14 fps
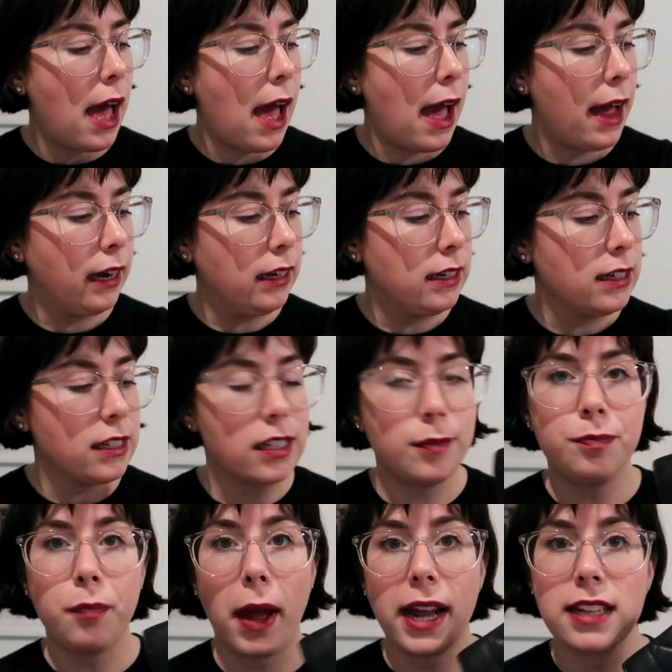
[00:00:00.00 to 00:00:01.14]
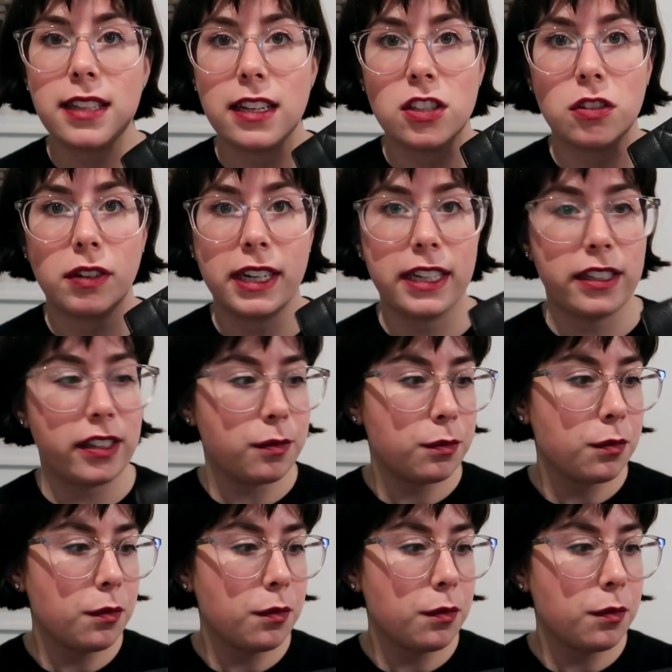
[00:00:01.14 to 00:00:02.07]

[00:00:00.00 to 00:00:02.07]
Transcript: and my accessories.